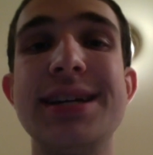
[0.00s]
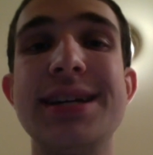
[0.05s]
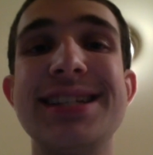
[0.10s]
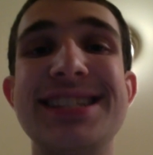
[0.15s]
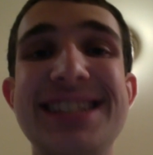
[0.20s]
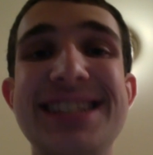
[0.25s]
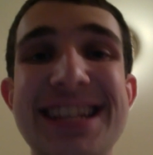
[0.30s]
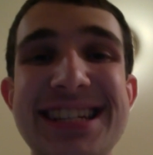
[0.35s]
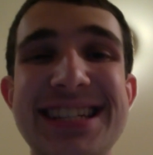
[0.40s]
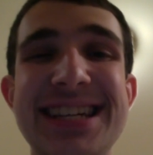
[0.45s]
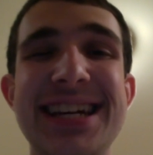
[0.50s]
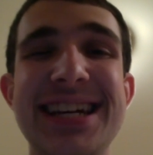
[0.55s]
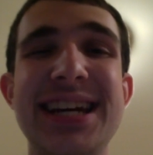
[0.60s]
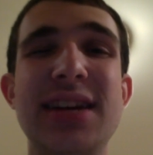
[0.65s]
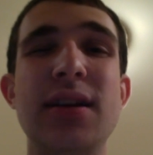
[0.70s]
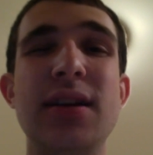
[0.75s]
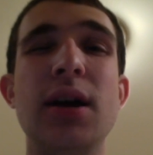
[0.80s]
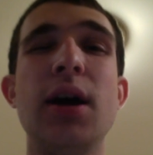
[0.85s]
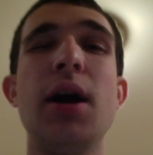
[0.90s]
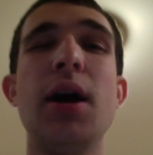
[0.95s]

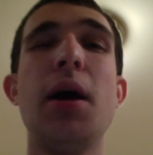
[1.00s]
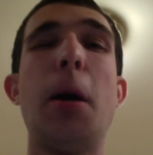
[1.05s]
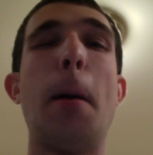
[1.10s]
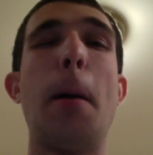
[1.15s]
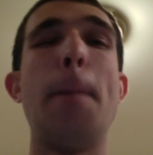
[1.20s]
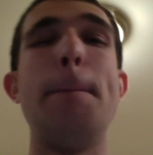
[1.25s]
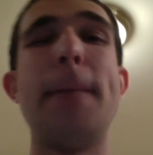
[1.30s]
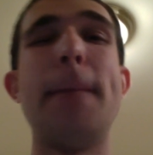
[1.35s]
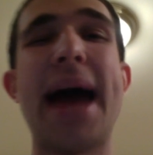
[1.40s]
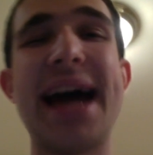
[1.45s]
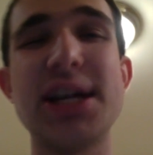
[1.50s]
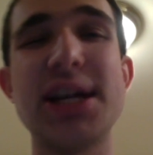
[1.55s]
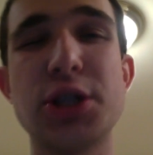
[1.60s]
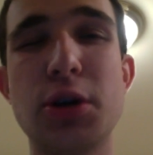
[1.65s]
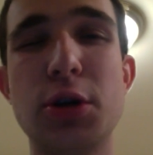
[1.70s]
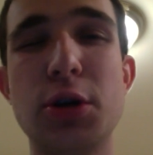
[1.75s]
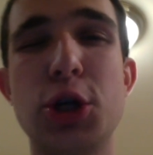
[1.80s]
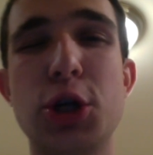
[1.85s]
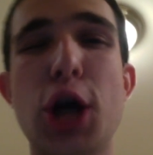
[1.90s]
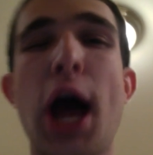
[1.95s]
16, a
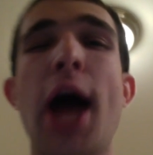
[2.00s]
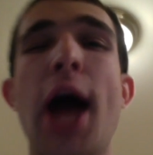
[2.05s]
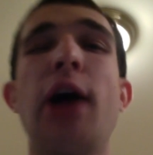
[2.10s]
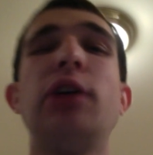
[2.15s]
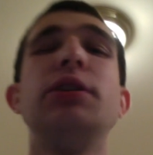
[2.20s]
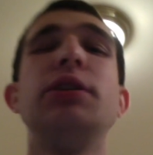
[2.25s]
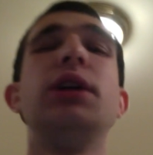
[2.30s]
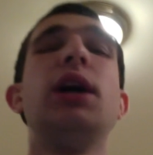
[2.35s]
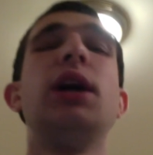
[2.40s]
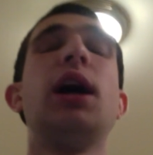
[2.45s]
bastard child,